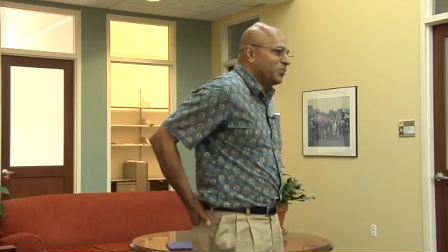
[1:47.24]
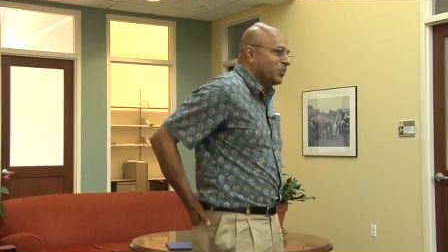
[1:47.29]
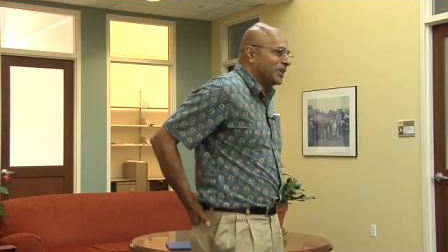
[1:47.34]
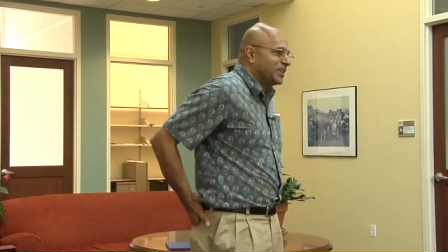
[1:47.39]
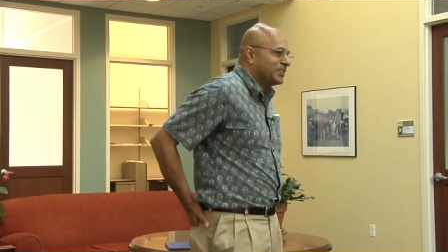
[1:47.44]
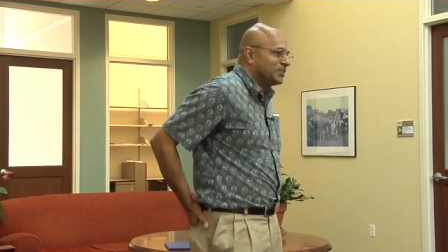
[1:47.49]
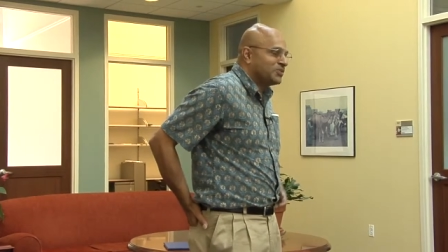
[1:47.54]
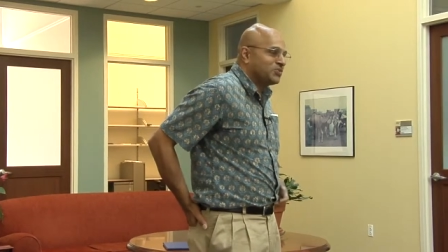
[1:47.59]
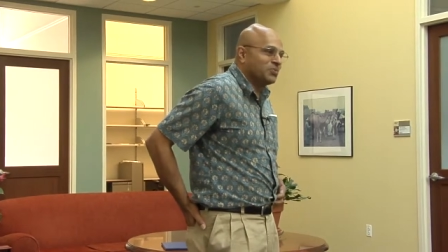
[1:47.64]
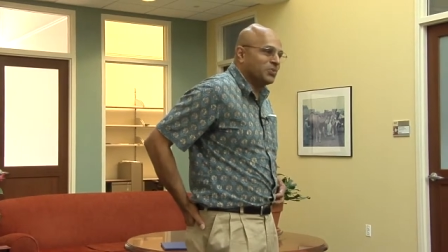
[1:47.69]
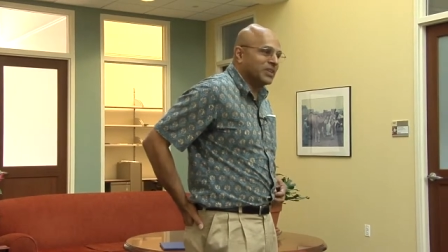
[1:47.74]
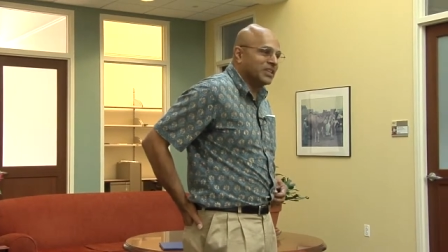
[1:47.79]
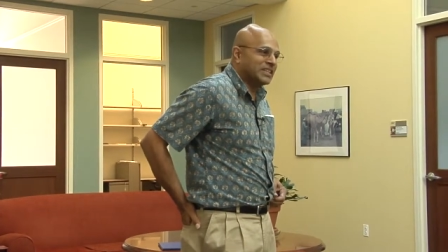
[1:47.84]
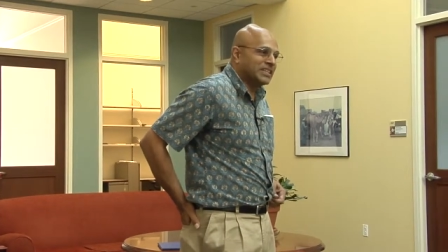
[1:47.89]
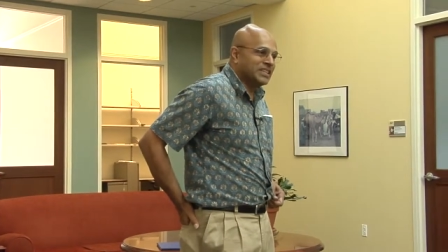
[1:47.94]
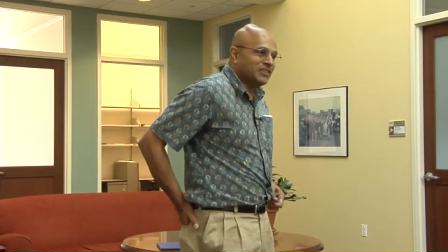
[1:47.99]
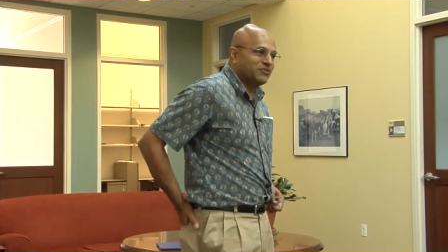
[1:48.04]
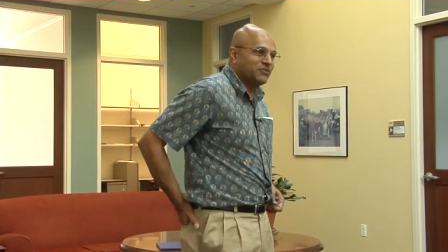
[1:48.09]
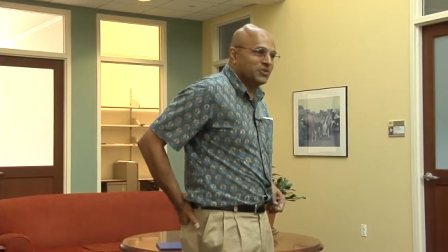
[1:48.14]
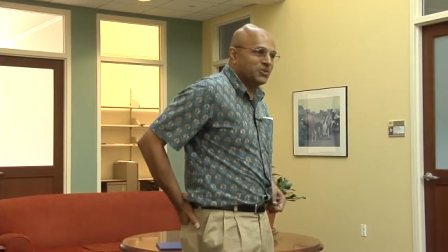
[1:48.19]
which will
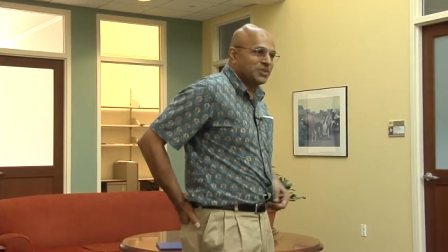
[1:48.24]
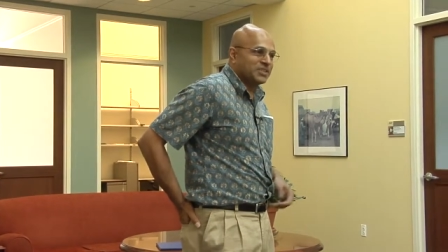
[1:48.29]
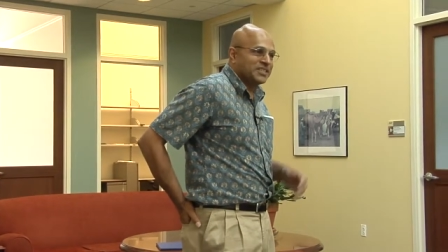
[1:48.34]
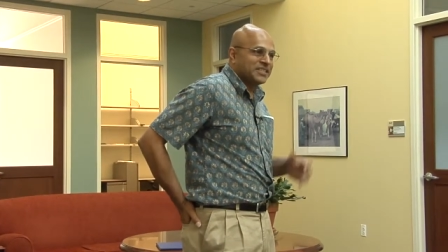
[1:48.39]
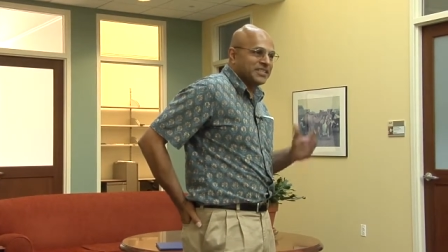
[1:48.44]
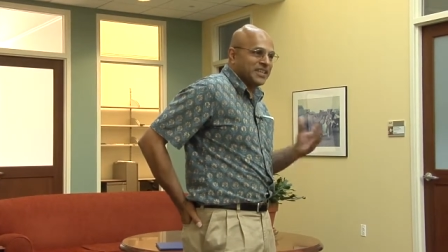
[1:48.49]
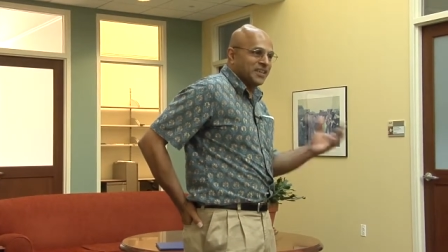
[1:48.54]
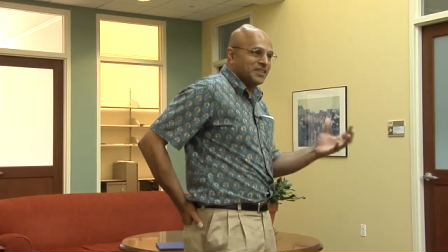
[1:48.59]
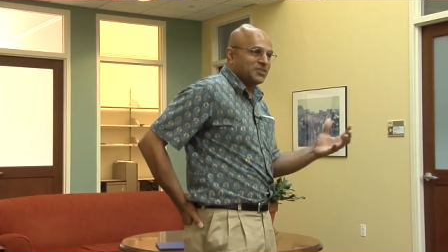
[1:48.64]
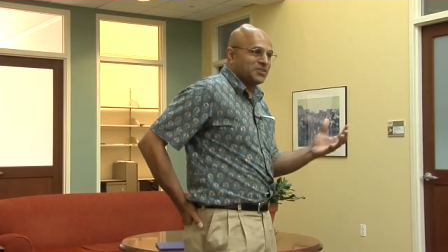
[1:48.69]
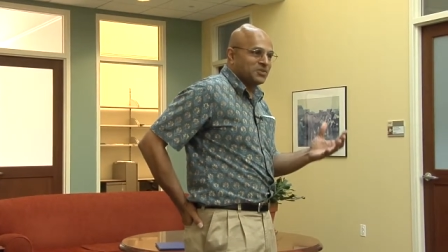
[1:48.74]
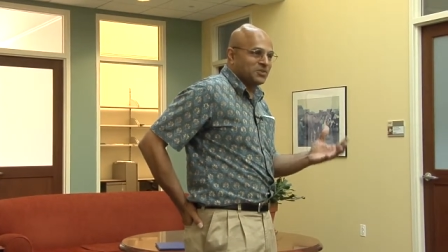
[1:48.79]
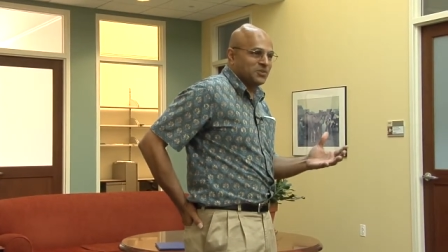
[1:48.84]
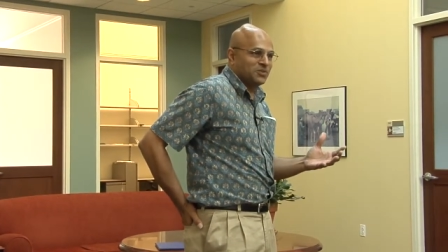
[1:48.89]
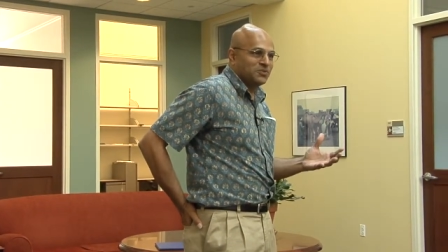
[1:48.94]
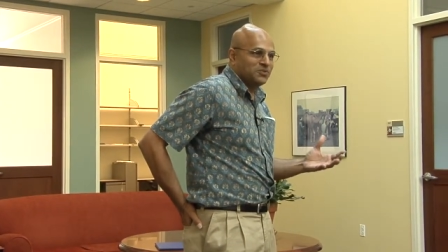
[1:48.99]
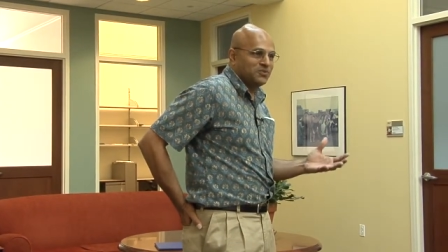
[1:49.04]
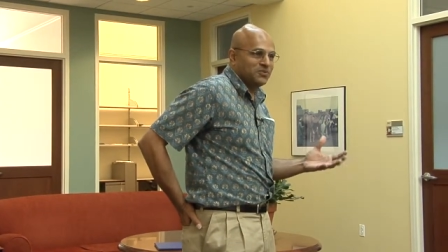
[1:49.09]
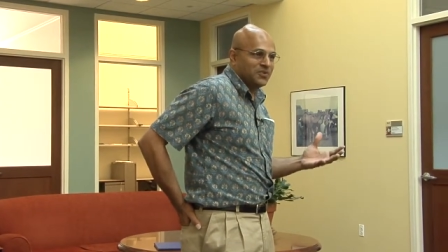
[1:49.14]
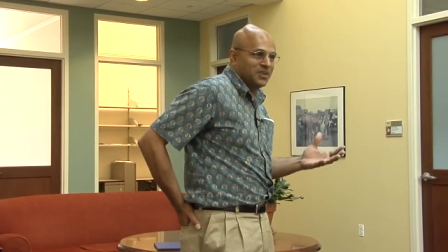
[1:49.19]
give you a sense
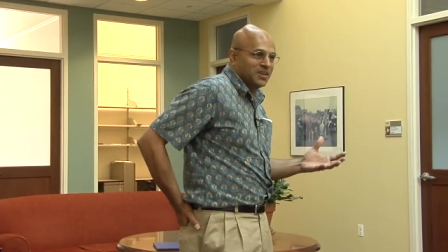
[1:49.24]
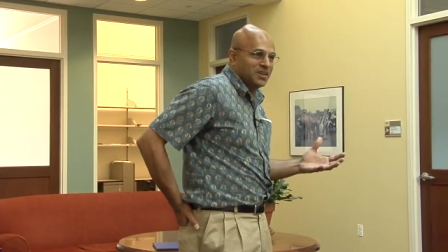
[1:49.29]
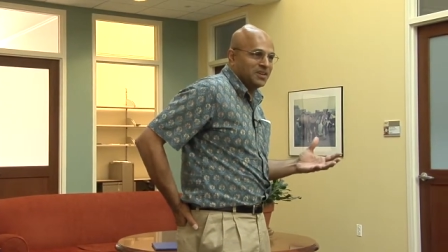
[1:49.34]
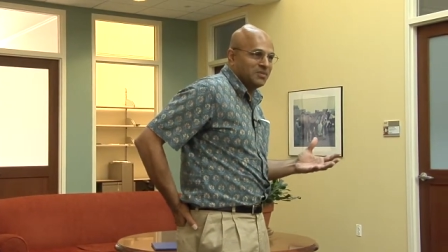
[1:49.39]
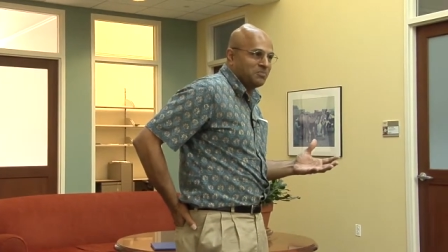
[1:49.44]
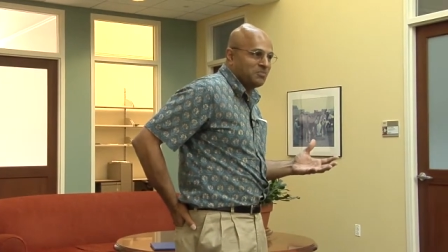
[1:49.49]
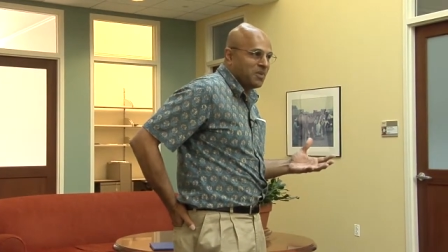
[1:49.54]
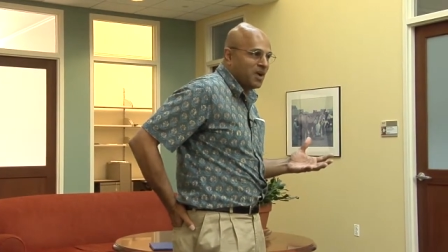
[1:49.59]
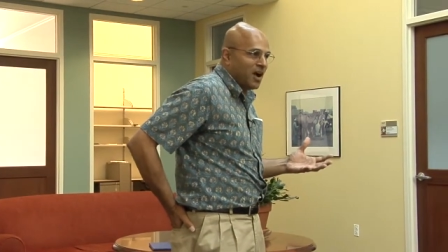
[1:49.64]
of uh,